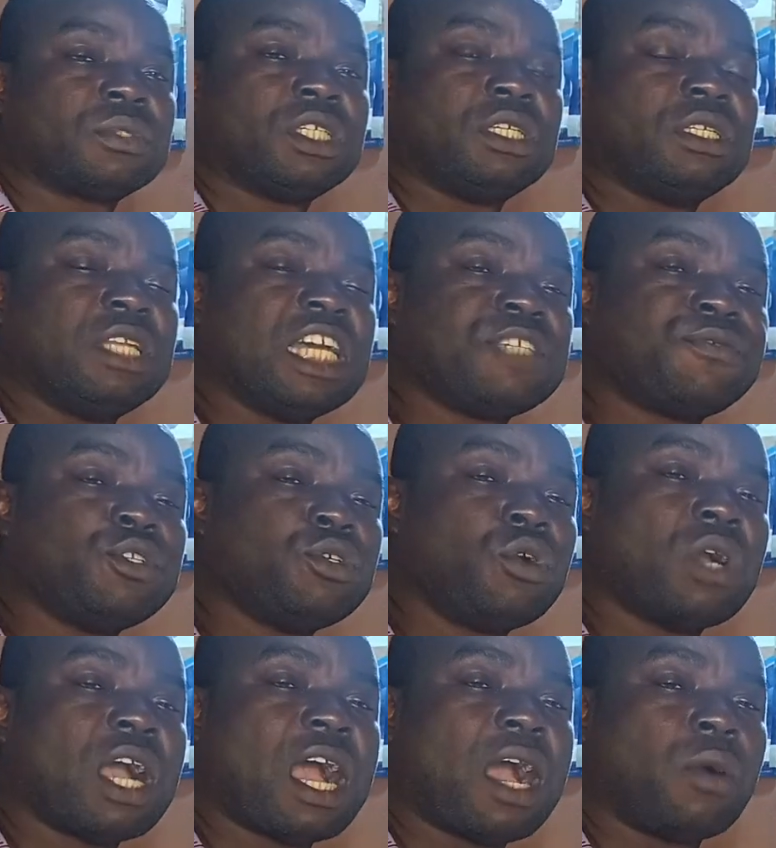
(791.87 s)
In the next
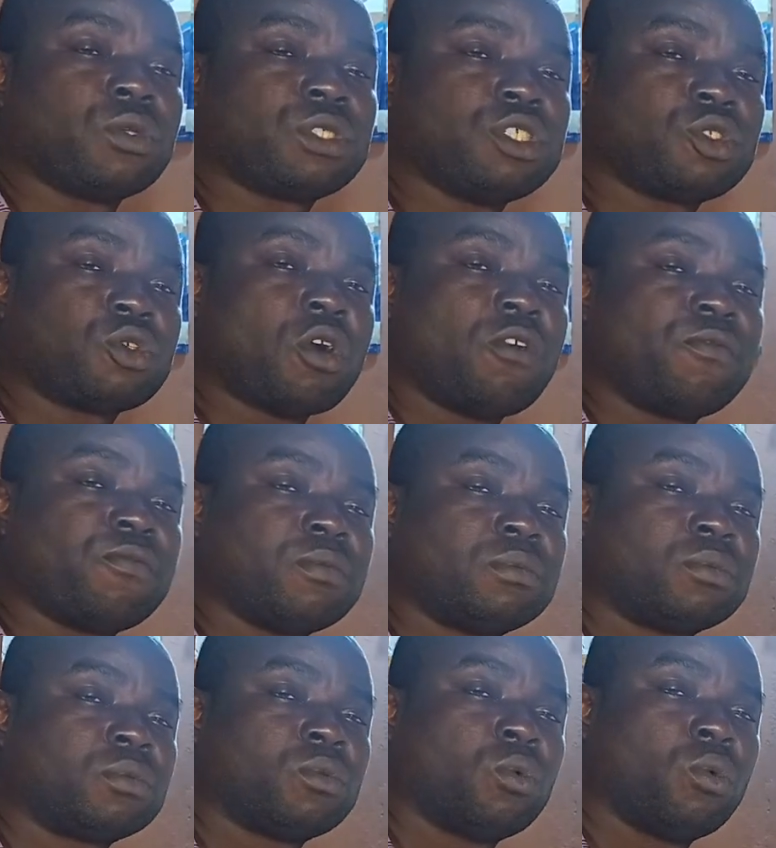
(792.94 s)
video, I'll still solve
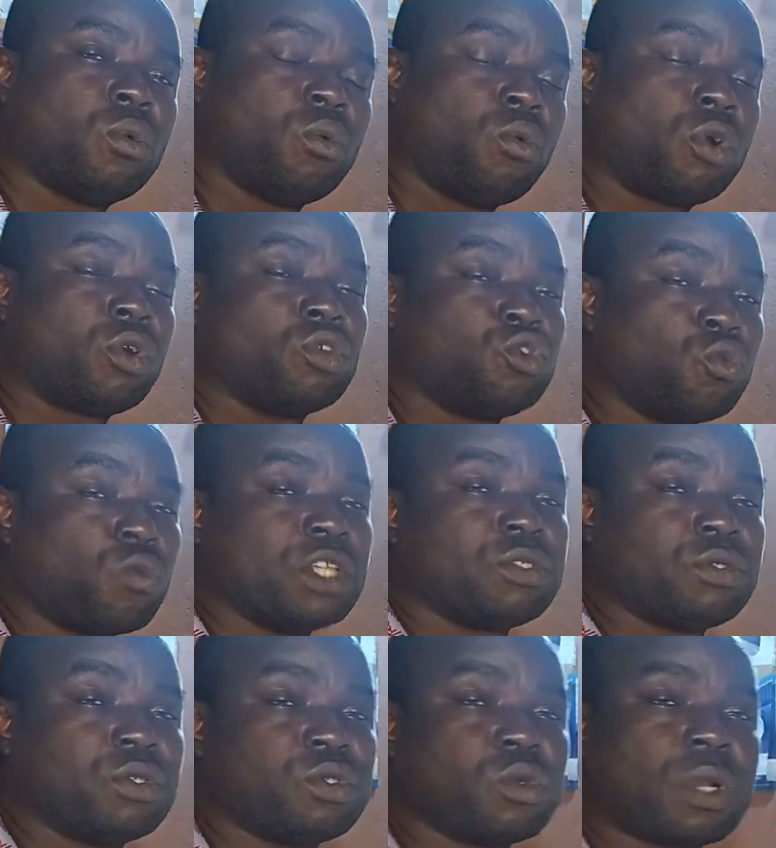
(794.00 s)
1 or 2
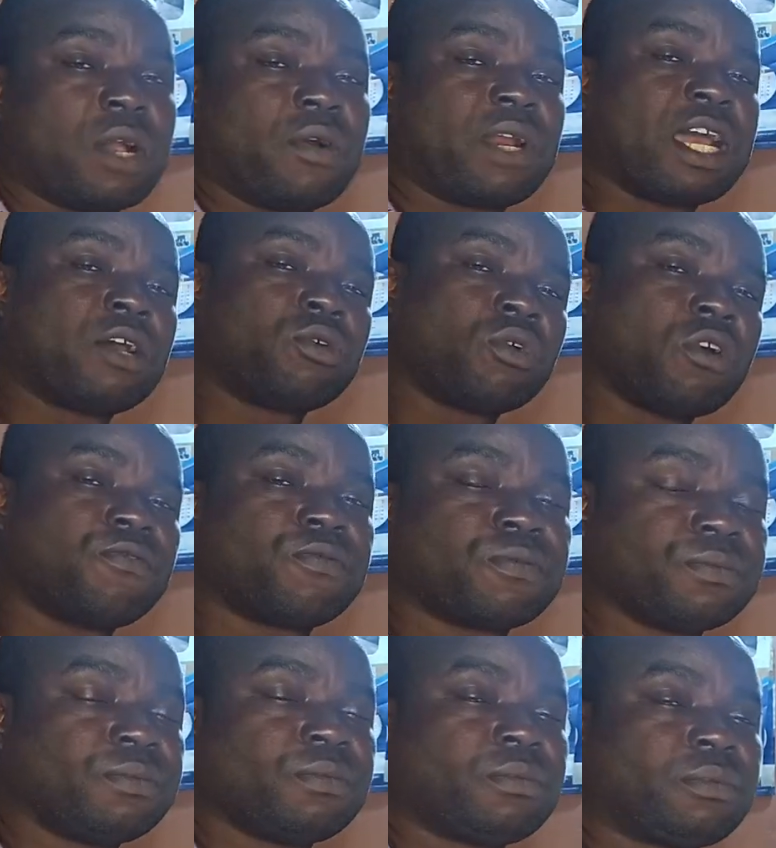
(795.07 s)
questions so we can round off
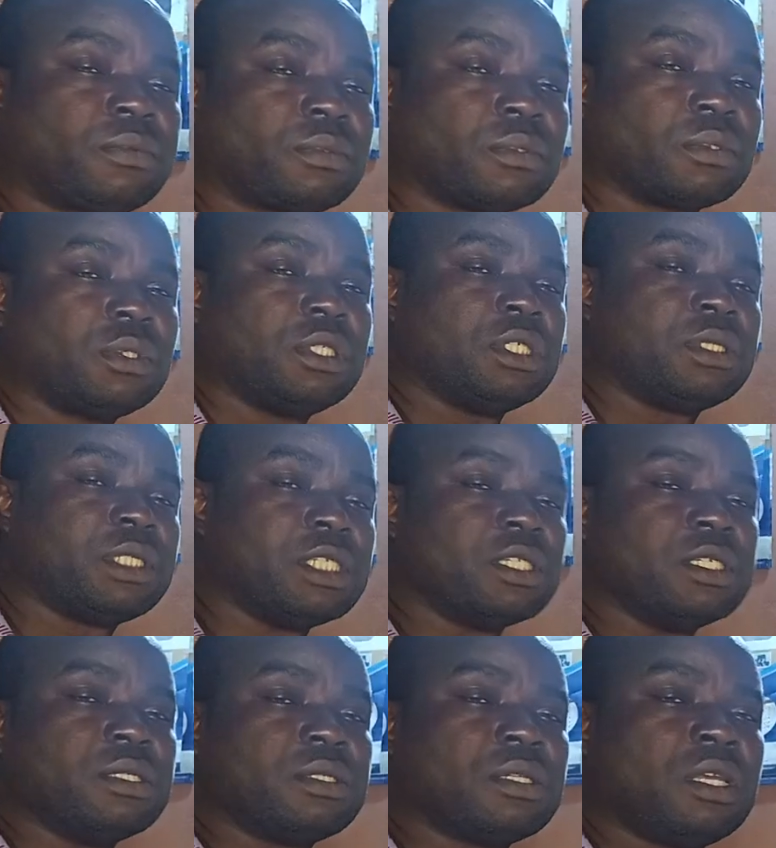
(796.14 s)
the
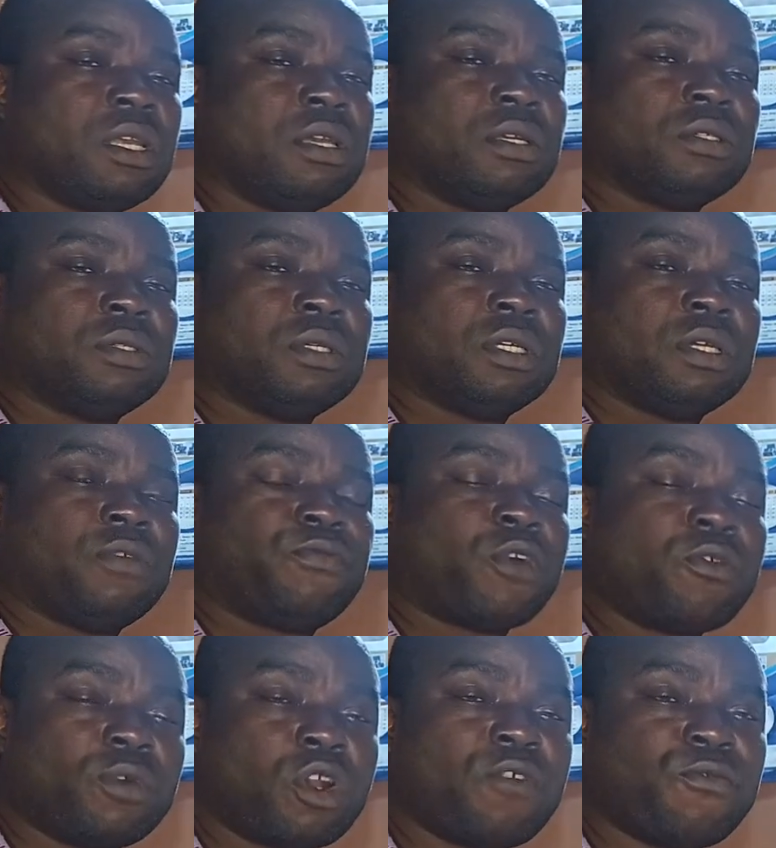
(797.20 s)
series.
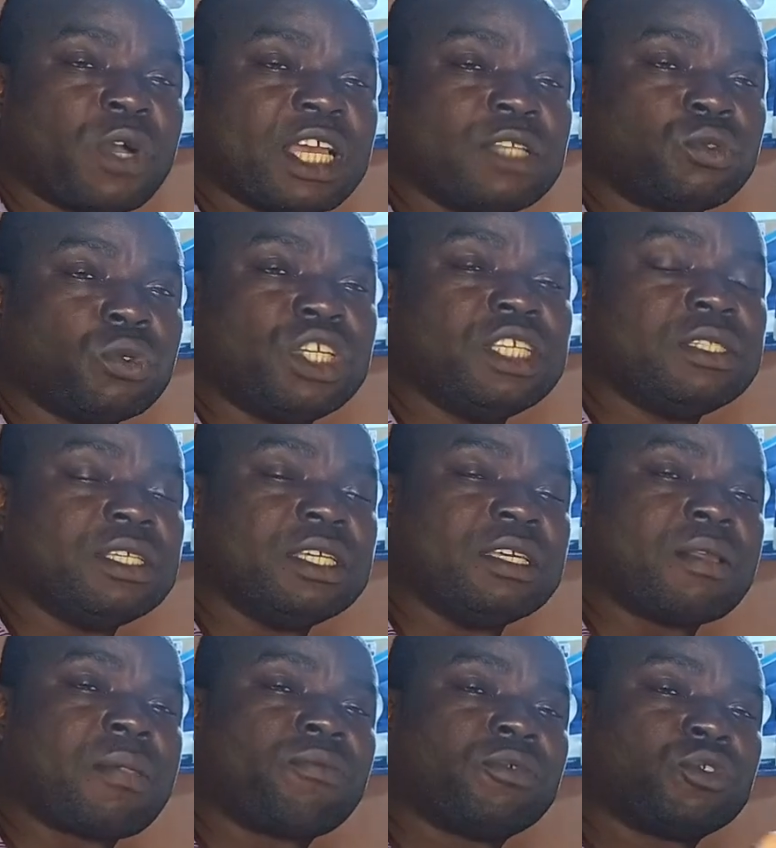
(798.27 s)
Don't forget to hit
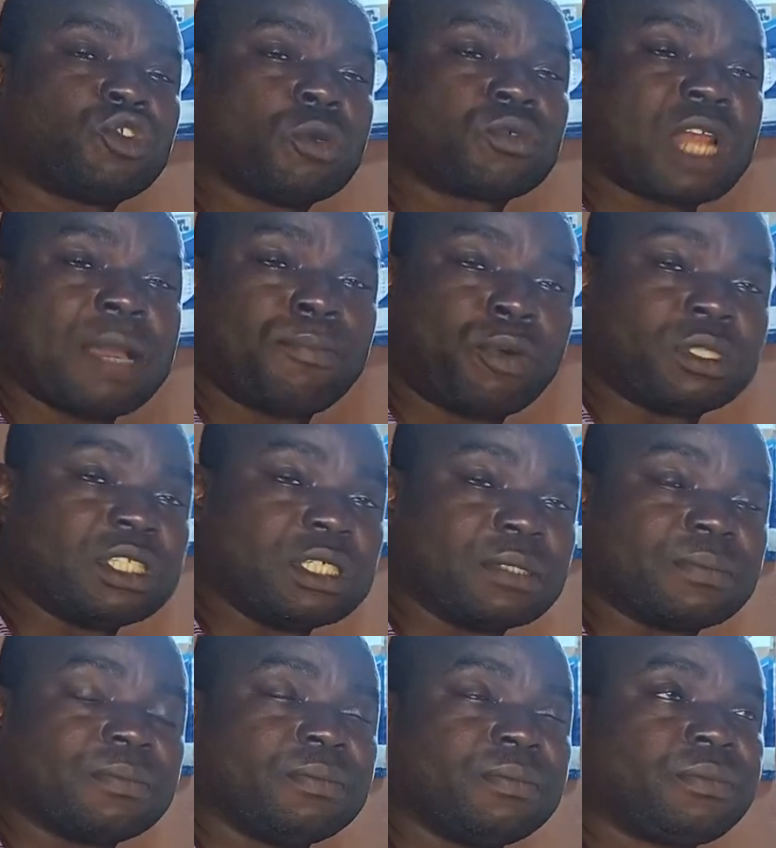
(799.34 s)
the subscribe button
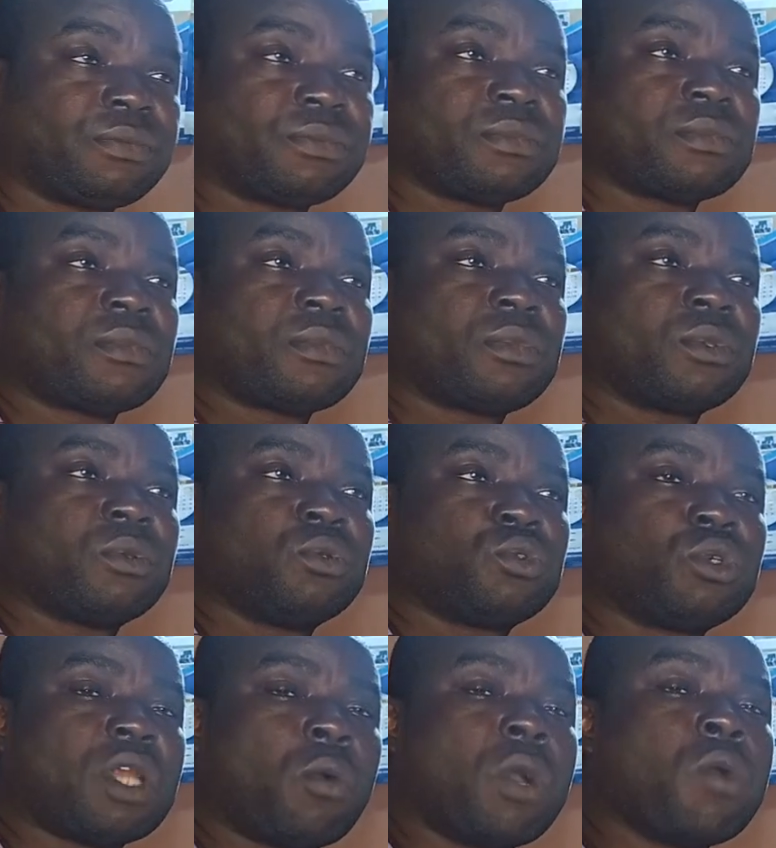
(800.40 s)
so
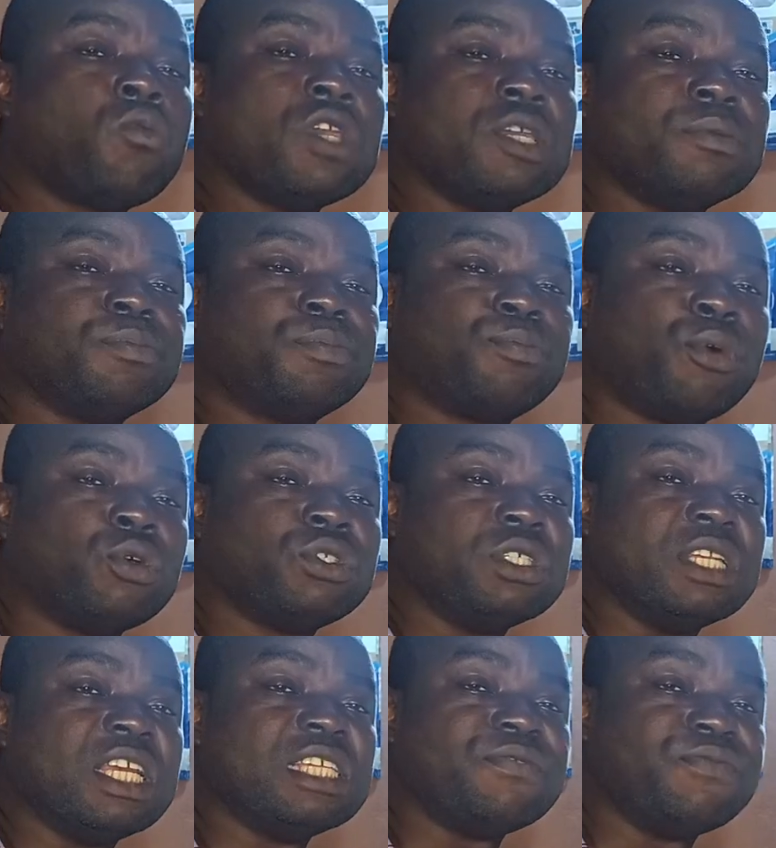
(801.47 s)
that when we post the
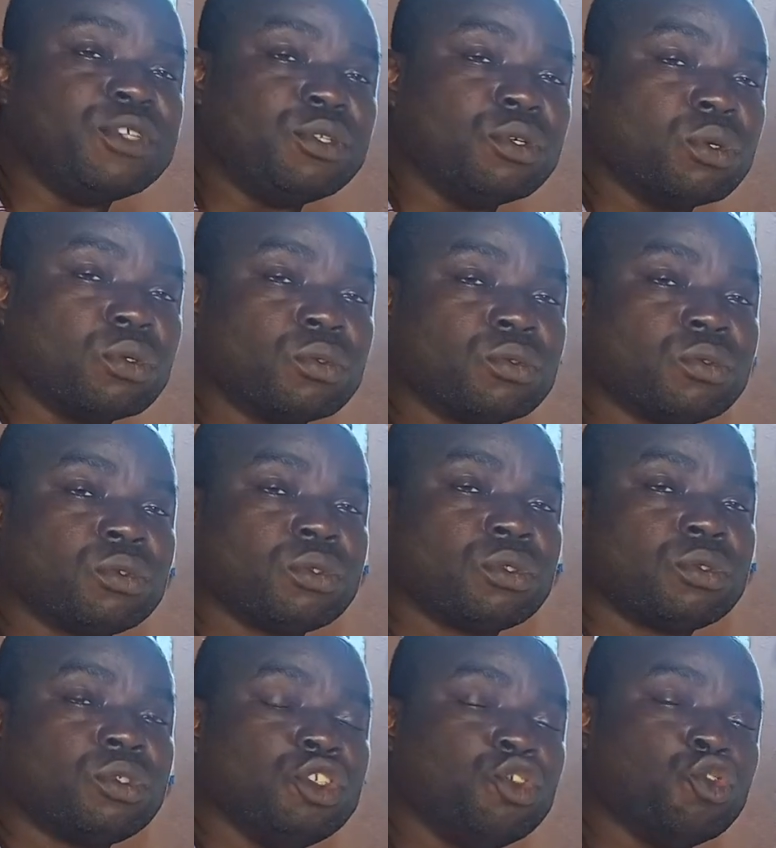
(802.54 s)
next video,
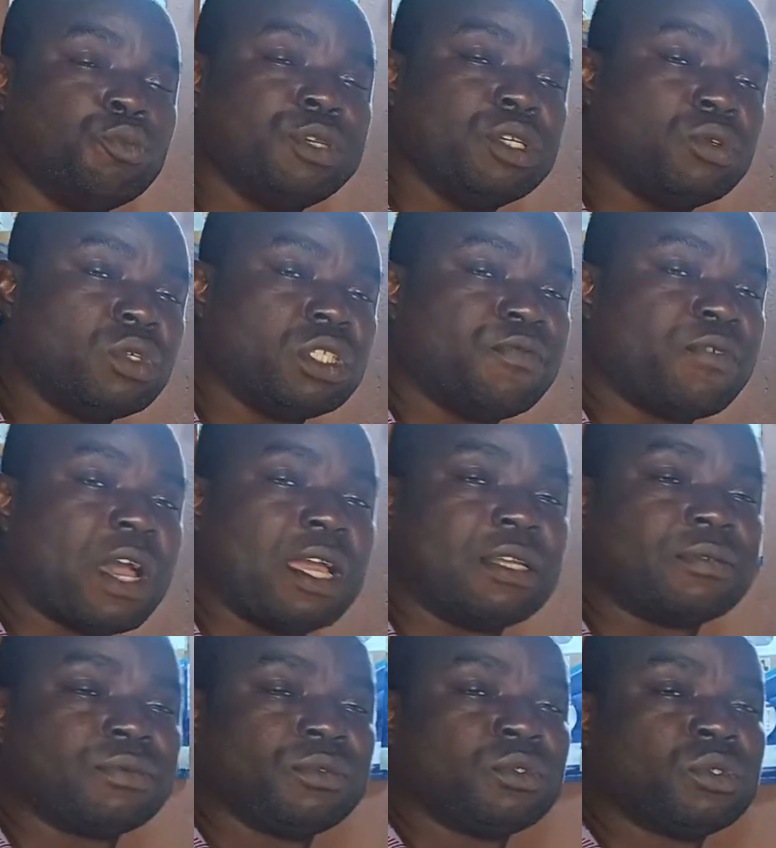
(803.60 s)
you'll be notified.
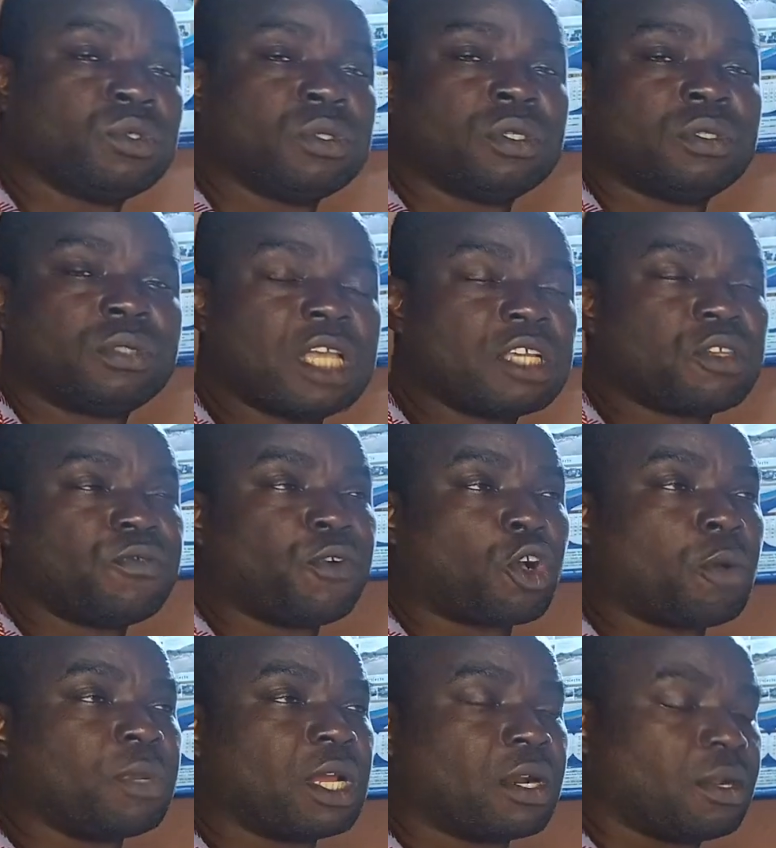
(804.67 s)
Thank you for
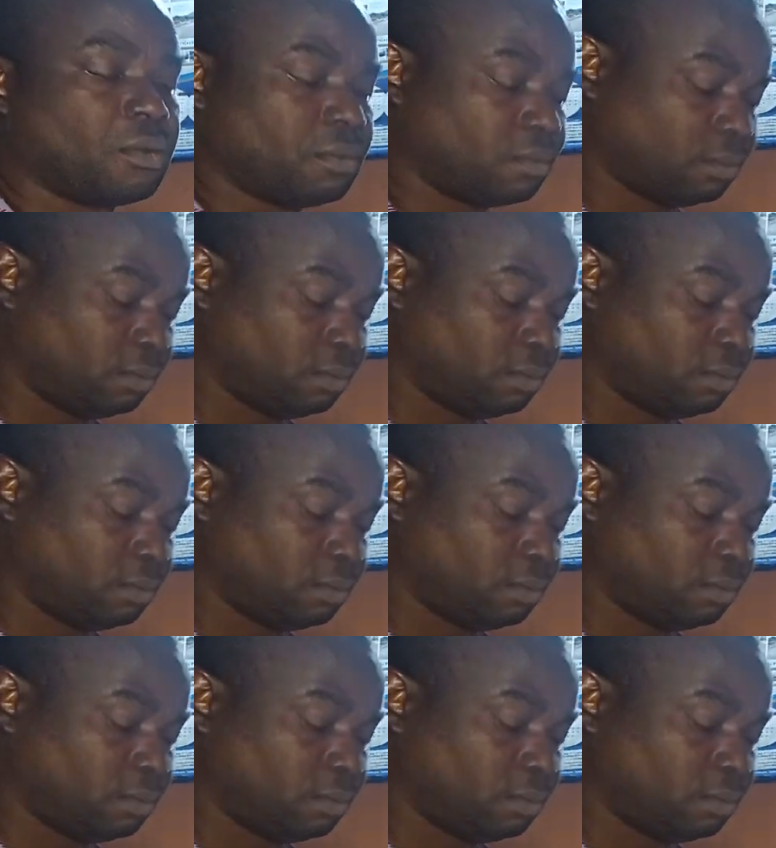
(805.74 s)
coming around.